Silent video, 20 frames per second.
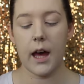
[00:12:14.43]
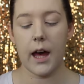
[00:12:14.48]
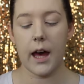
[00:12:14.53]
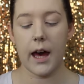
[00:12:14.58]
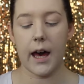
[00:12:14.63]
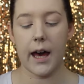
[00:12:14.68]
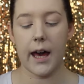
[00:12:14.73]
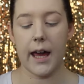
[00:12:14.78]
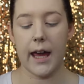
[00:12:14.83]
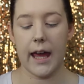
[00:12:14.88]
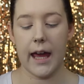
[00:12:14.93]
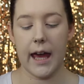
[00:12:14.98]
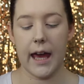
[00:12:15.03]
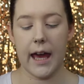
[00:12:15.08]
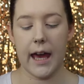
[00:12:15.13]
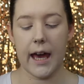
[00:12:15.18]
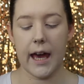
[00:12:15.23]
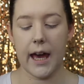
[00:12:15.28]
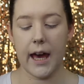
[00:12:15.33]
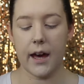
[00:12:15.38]
I
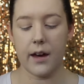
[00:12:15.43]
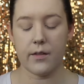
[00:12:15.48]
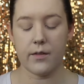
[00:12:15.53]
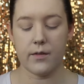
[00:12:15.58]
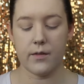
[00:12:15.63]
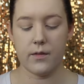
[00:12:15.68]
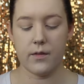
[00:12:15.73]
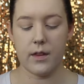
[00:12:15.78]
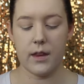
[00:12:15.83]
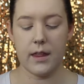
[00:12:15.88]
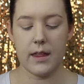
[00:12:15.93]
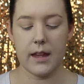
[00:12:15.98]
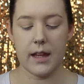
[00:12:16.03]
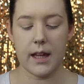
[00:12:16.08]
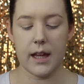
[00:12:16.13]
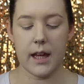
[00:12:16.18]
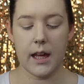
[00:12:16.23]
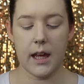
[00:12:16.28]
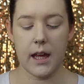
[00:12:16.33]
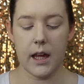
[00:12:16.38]
have
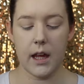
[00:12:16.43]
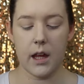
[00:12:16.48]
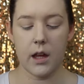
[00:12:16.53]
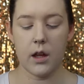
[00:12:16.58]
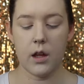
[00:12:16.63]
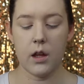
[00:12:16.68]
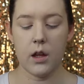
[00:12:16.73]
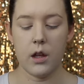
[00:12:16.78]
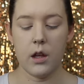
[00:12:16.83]
the